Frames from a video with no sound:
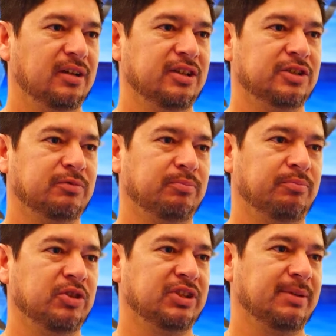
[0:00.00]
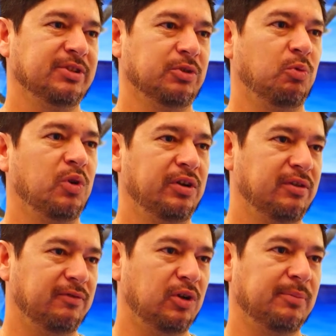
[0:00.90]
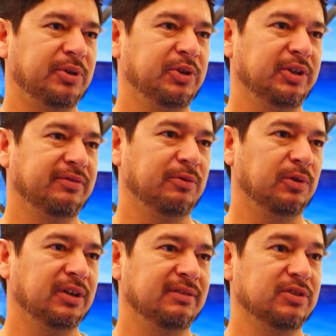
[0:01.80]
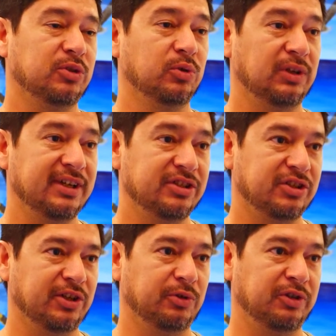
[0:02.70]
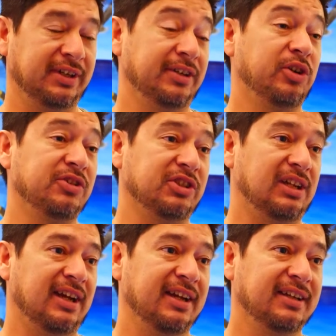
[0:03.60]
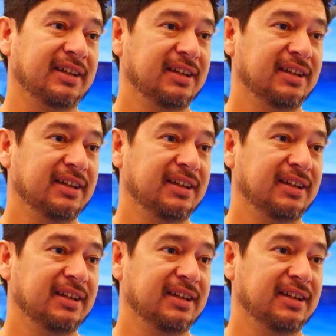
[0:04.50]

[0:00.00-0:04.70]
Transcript: Now, this museum is a wonderful opportunity for uh, school-aged children and adults alike.